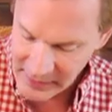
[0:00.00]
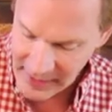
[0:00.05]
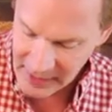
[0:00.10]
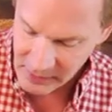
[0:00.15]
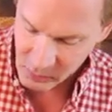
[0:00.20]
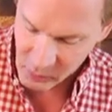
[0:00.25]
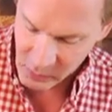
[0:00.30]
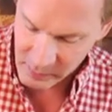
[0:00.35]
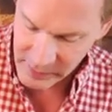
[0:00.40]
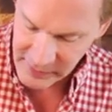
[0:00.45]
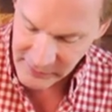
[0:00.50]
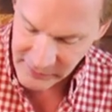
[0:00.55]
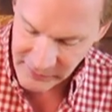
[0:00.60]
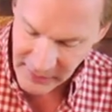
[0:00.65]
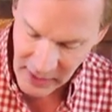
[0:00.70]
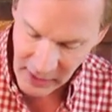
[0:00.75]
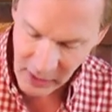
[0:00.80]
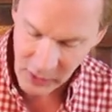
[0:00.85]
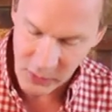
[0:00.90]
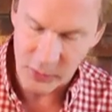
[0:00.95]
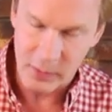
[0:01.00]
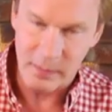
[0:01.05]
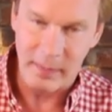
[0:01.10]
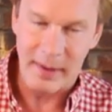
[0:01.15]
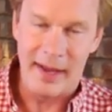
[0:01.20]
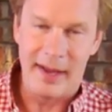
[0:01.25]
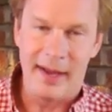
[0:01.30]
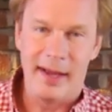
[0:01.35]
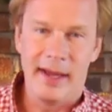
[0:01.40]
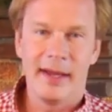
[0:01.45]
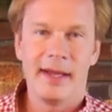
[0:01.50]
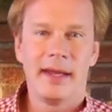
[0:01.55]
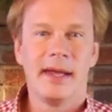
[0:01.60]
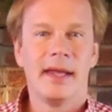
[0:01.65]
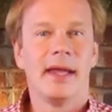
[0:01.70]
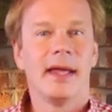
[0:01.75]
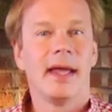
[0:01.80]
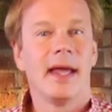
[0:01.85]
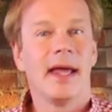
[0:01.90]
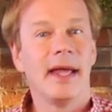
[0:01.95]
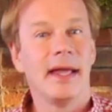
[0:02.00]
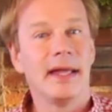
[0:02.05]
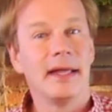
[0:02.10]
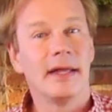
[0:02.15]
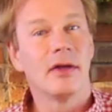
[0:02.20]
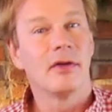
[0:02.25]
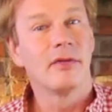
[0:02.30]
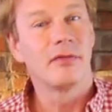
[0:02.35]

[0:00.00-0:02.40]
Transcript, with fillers: that will be followed by a